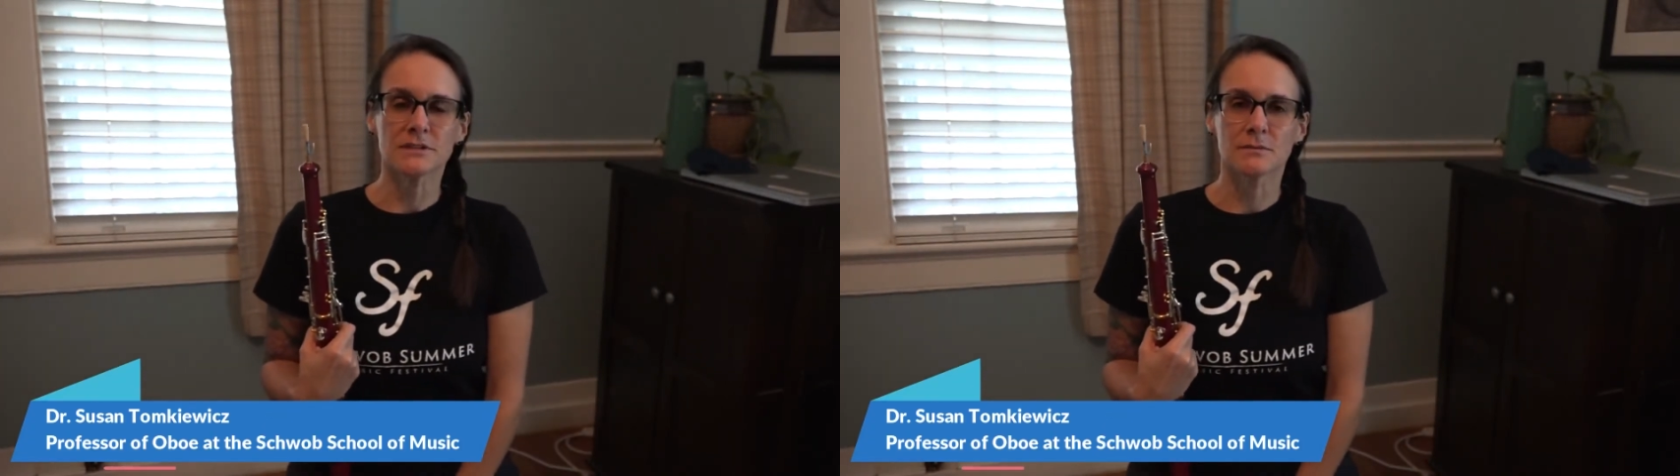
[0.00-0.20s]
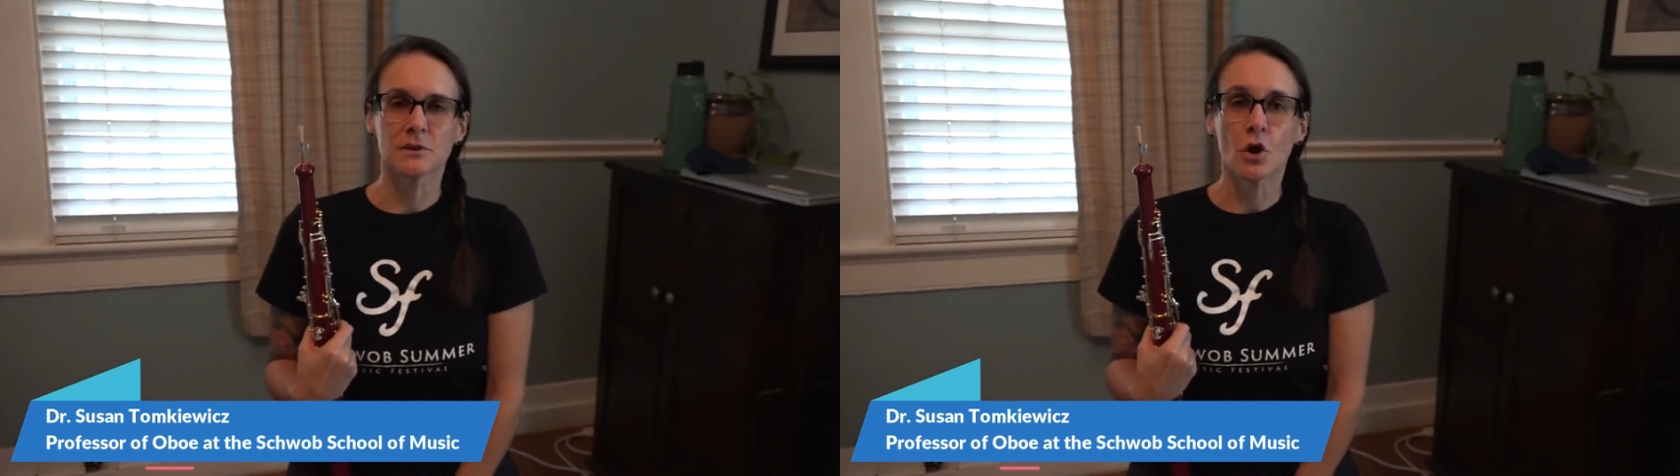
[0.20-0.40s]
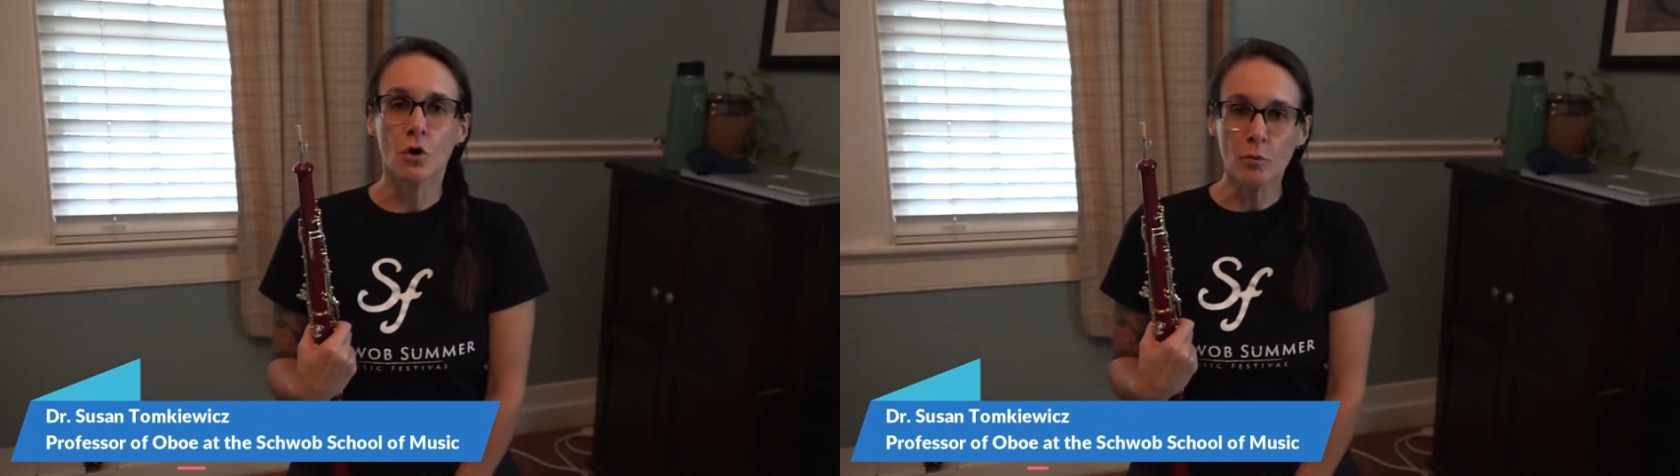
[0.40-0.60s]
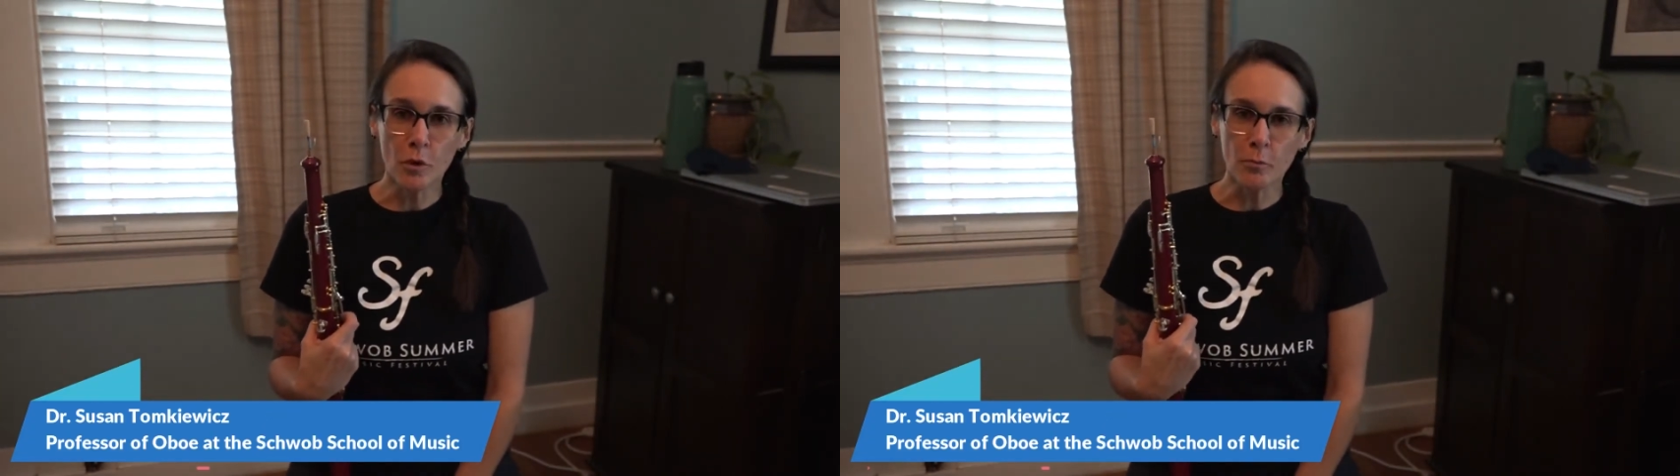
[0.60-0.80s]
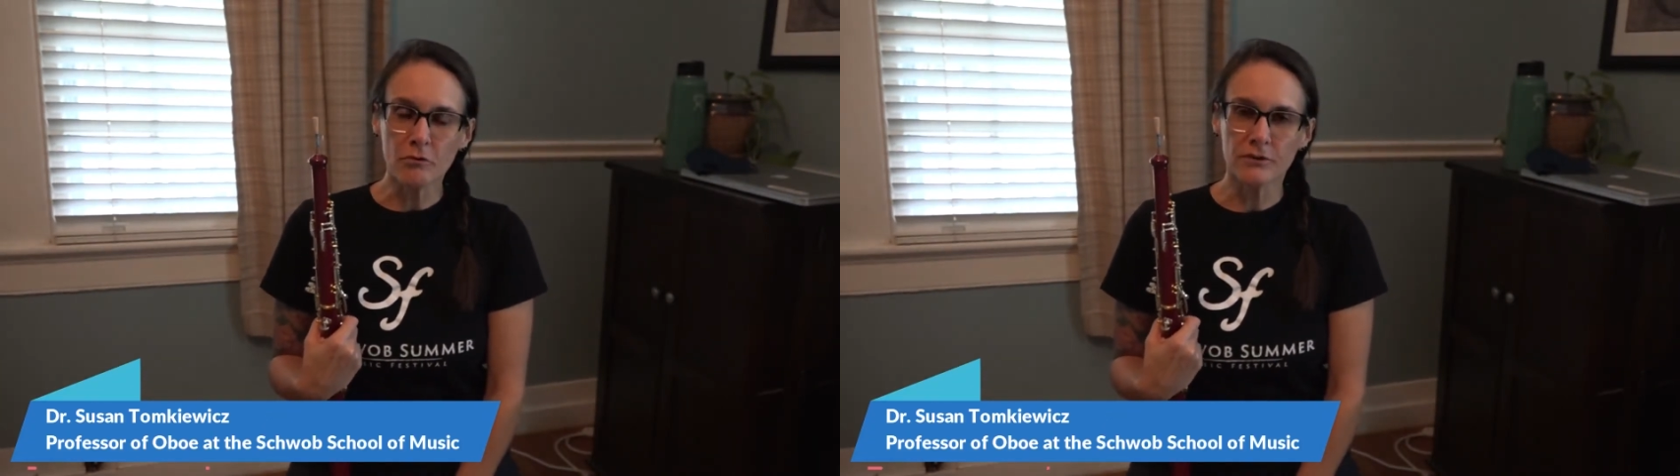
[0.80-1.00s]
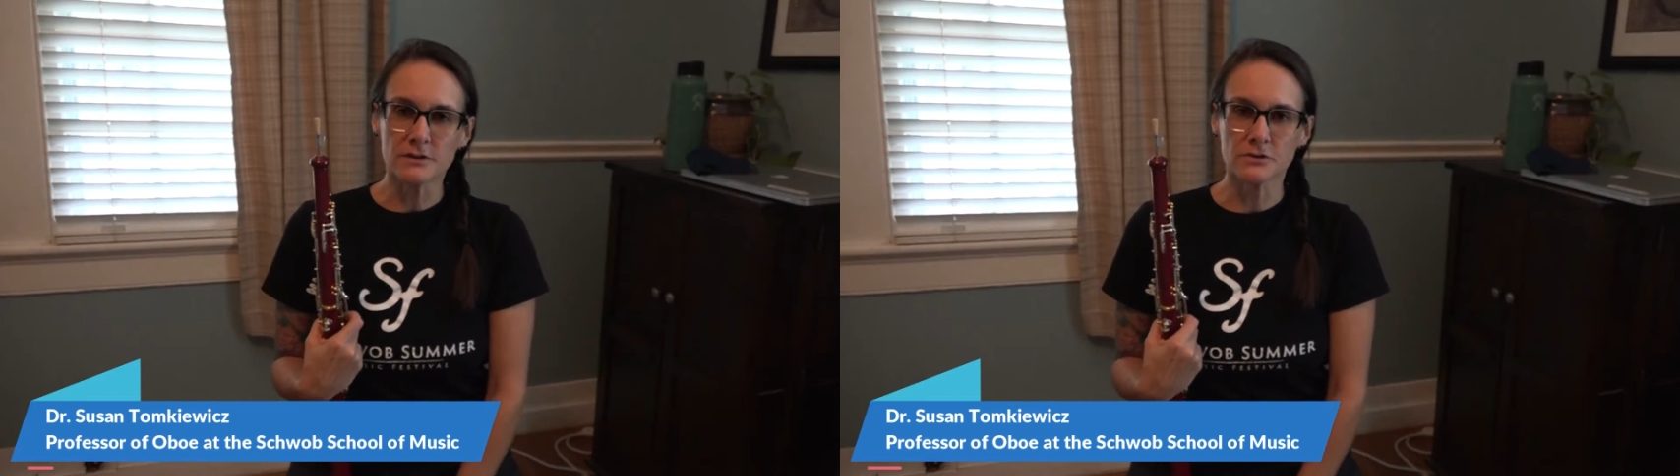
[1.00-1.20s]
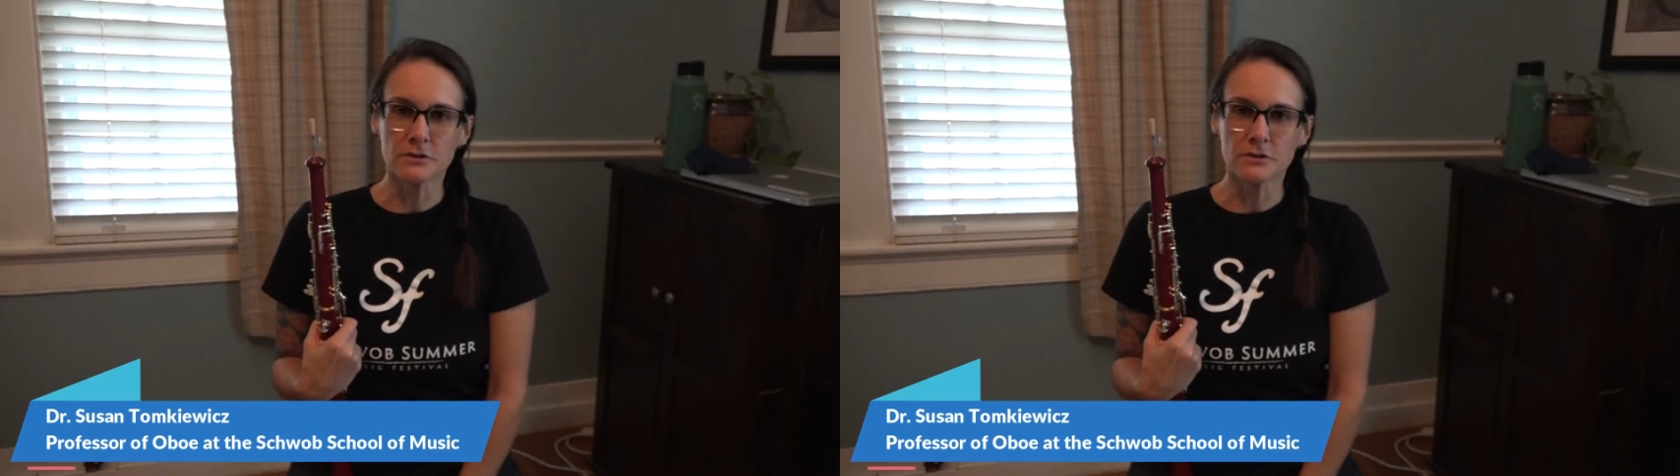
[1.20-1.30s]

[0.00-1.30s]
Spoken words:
I'm the oboe professor